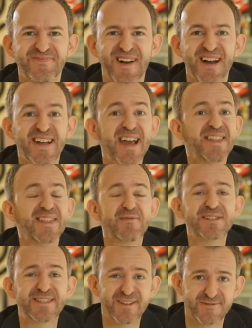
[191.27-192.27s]
Again, there are
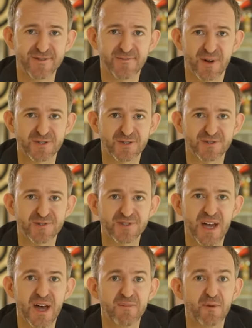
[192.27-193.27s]
different modules,
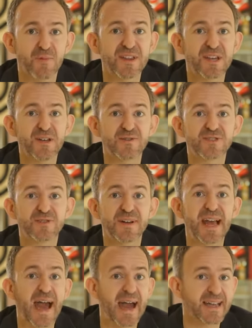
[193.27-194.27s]
but whether you're
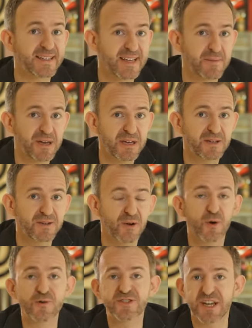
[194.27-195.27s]
doing academic
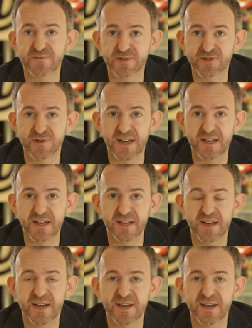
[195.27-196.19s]
or general training,